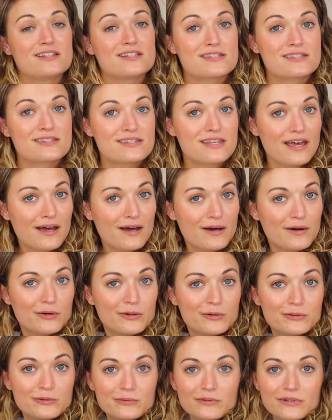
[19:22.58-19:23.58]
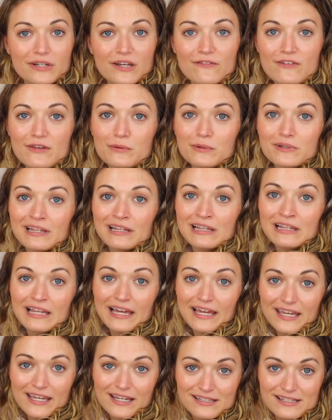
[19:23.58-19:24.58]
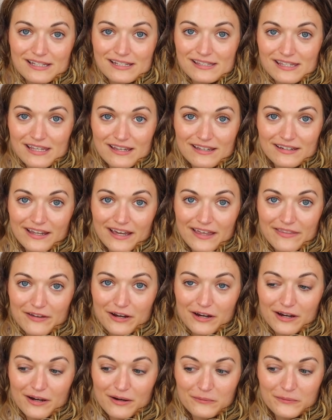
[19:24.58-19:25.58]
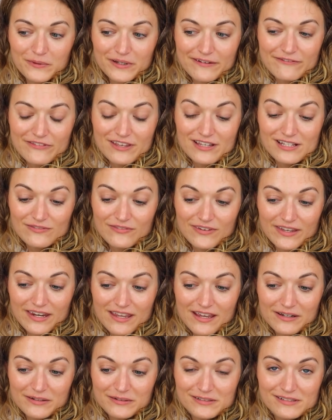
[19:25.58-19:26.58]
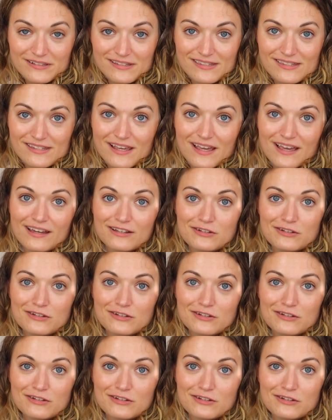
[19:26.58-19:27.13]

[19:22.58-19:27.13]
So if you would like to see another one of these videos,